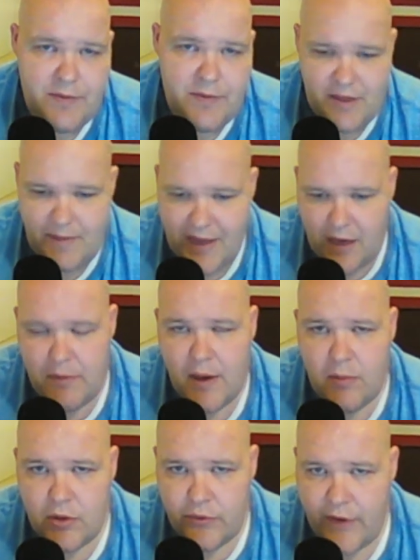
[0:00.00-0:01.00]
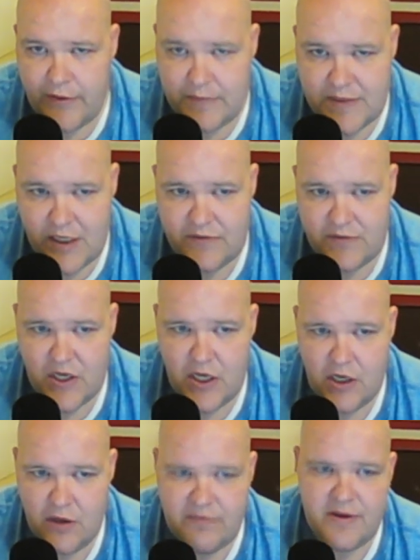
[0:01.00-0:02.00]
But they make a bubble around themselves
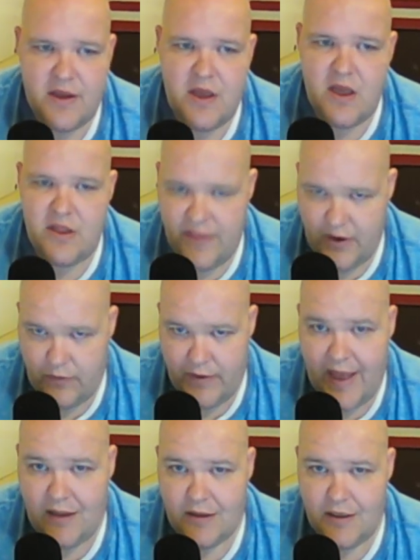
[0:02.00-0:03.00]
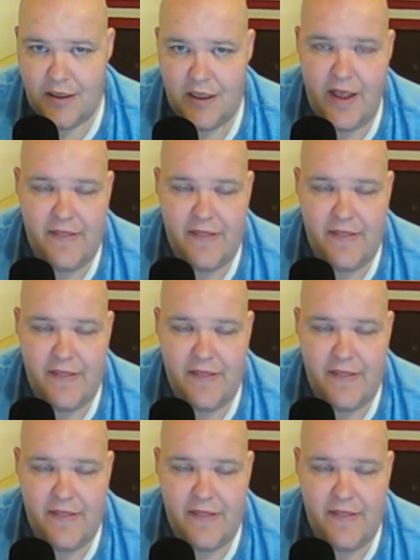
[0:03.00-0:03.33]
of their reality,